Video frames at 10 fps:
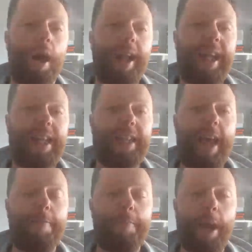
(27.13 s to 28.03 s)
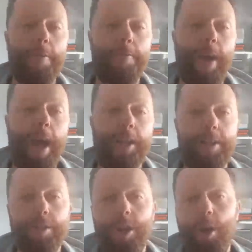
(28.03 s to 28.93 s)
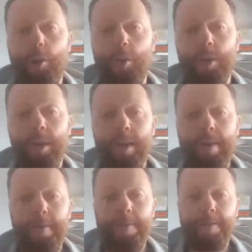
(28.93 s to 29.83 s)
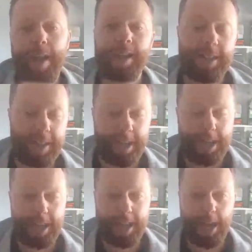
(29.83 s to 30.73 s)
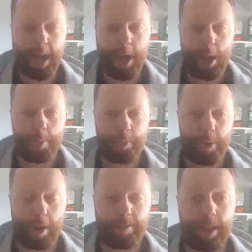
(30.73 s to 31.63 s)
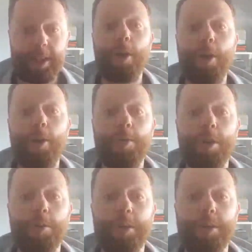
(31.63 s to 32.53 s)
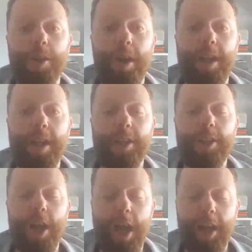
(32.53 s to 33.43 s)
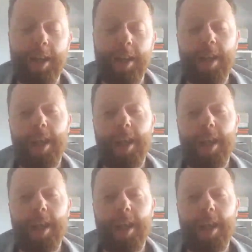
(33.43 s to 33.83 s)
Elite FPL fans. No fancy graphics. No Sultan Saeed in chat.